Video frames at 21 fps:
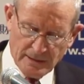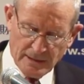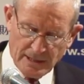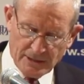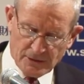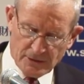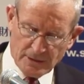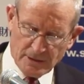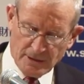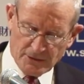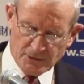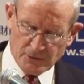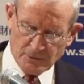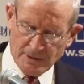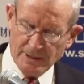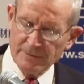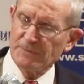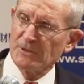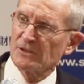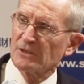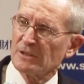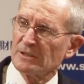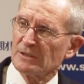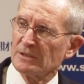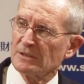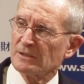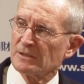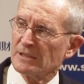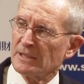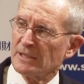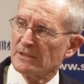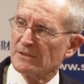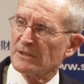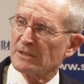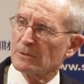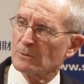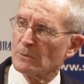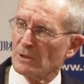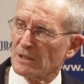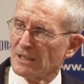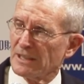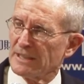I should also emphasize that
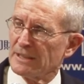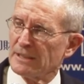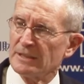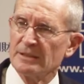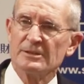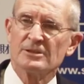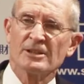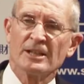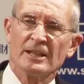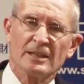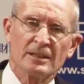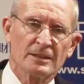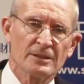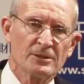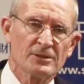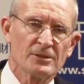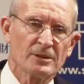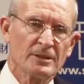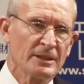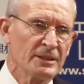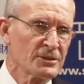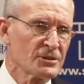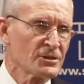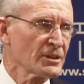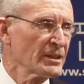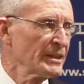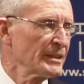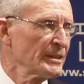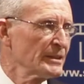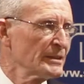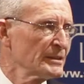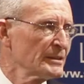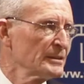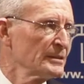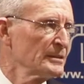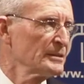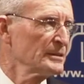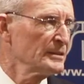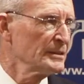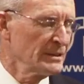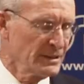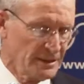a related challenge in China,
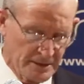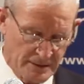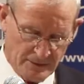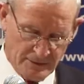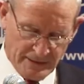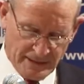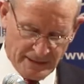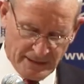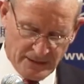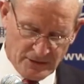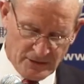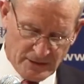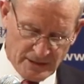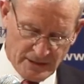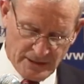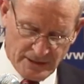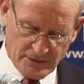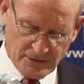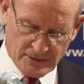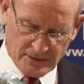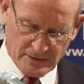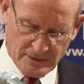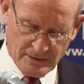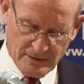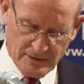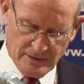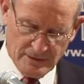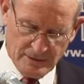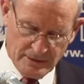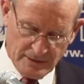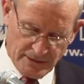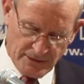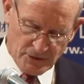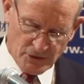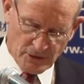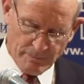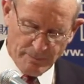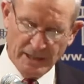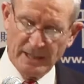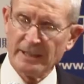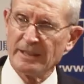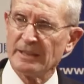in the United States, in
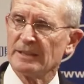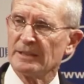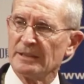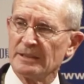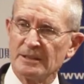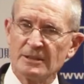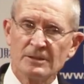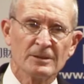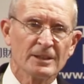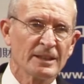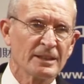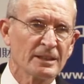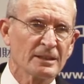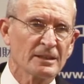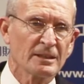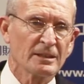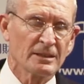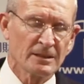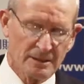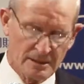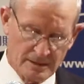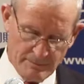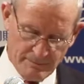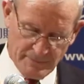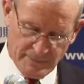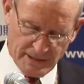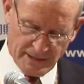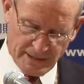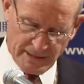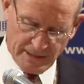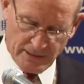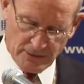Japan, in the United Kingdom, and